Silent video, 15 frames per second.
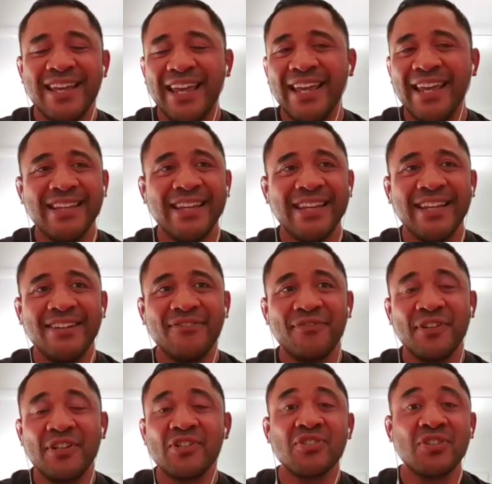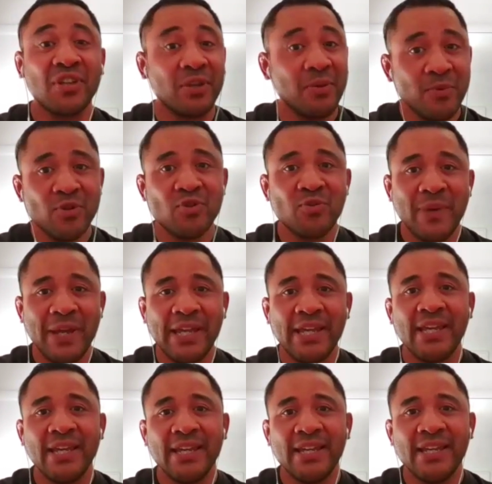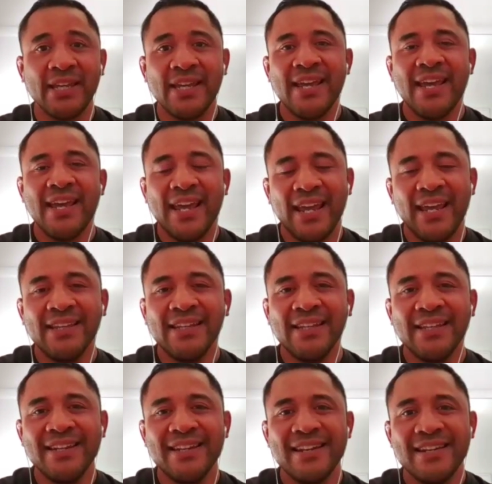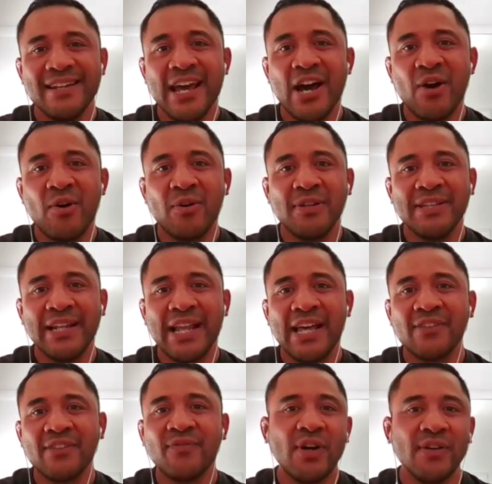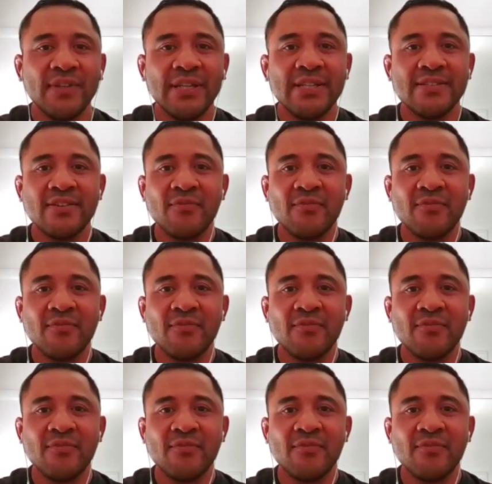and then finished in commercial banking. And then now in the last 5 years,